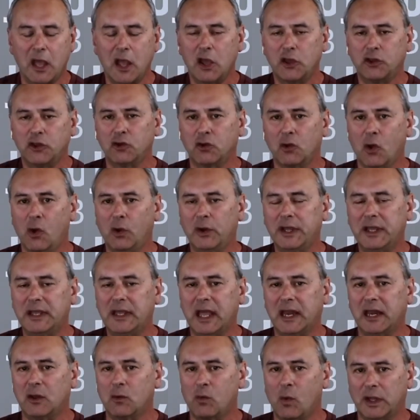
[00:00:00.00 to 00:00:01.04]
You're only
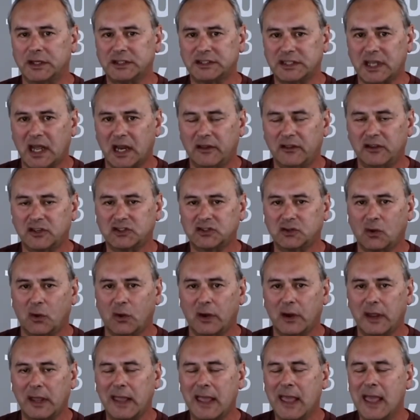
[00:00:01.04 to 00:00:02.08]
getting one side of the
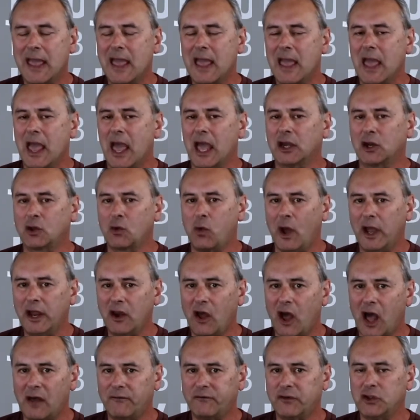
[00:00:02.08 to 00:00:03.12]
story, and quite
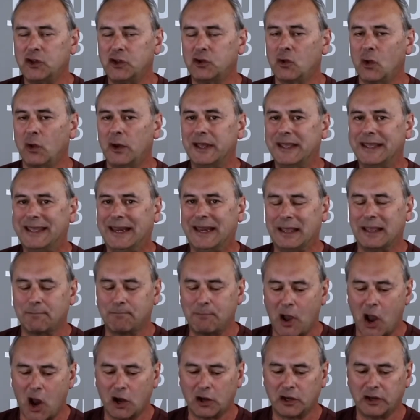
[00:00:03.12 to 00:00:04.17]
often you're only getting
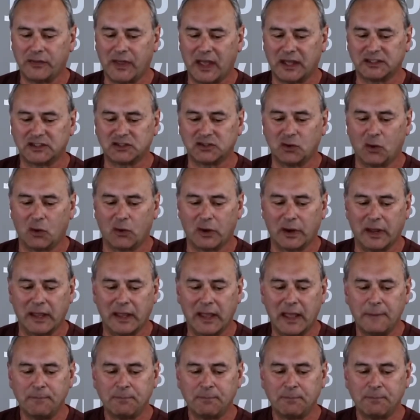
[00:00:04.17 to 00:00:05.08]
part of that story.